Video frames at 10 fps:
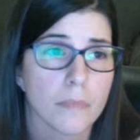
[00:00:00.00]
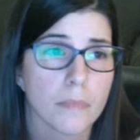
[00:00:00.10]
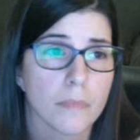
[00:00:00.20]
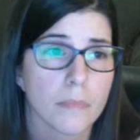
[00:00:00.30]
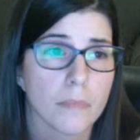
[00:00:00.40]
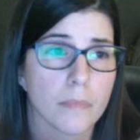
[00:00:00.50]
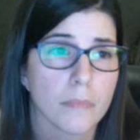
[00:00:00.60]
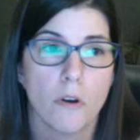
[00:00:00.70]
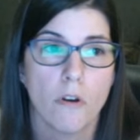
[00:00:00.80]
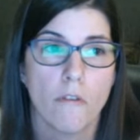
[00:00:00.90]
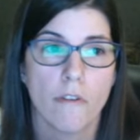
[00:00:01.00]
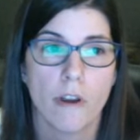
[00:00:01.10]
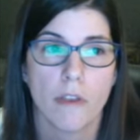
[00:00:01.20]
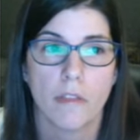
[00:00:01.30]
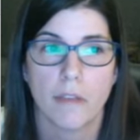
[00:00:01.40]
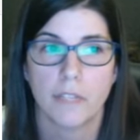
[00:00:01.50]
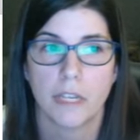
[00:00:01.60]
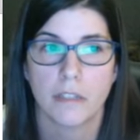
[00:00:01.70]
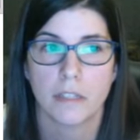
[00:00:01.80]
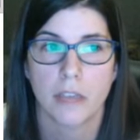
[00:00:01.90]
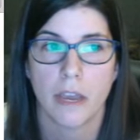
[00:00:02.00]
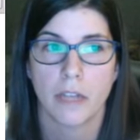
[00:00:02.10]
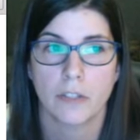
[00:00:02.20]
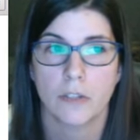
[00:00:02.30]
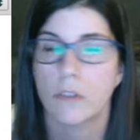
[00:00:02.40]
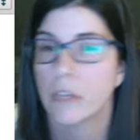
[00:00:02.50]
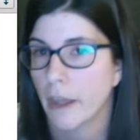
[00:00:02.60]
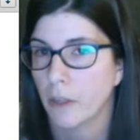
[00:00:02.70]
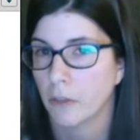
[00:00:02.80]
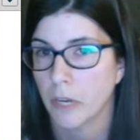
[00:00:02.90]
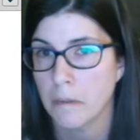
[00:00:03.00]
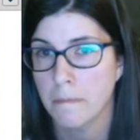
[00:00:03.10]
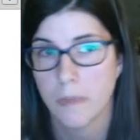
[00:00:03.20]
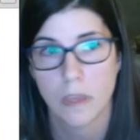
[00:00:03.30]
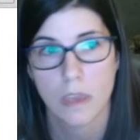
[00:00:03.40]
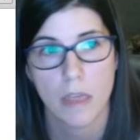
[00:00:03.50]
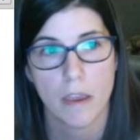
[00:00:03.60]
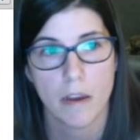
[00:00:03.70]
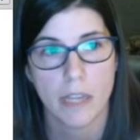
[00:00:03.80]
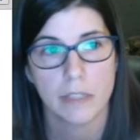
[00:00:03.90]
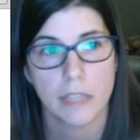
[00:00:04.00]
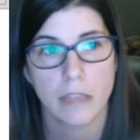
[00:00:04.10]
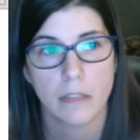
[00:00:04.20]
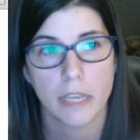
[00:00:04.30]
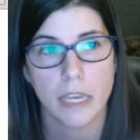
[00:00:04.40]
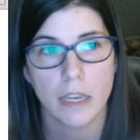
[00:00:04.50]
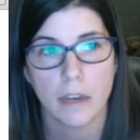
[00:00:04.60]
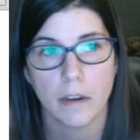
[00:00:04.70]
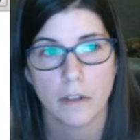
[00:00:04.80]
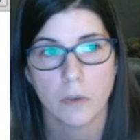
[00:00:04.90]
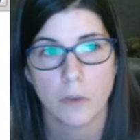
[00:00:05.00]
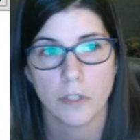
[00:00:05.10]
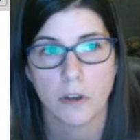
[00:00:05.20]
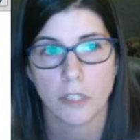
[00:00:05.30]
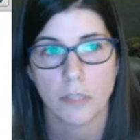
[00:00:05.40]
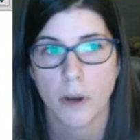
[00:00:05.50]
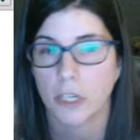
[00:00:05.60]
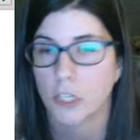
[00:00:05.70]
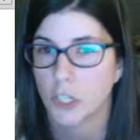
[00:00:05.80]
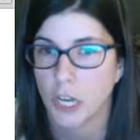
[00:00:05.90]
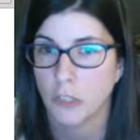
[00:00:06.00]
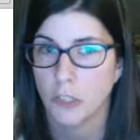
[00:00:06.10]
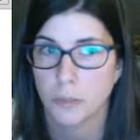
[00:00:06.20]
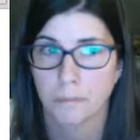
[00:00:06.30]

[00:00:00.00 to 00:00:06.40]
If you go over on the left-hand side to the gallery, there is a link here to what's called Smart Exchange.